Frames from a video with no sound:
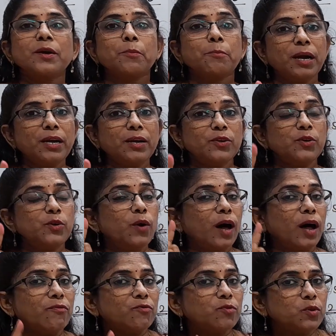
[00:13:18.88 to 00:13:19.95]
but you
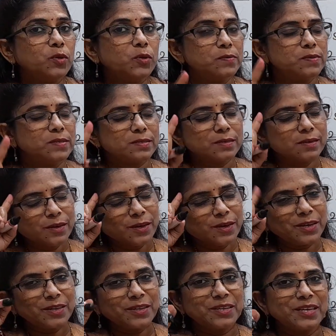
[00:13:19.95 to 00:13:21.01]
have to use
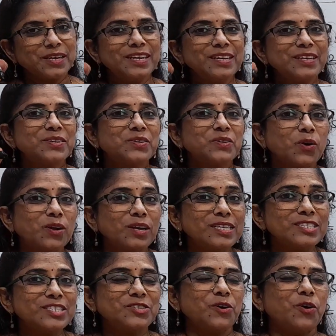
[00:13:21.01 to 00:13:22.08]
the
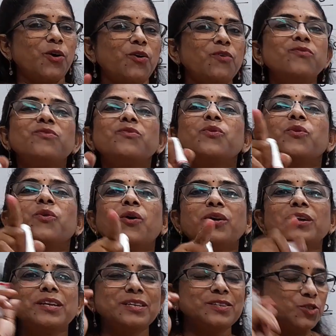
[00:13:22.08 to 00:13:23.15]
knowledge of
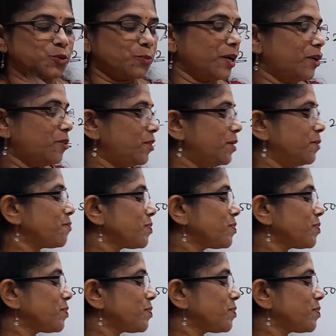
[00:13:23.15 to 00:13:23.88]
coordinate geometry.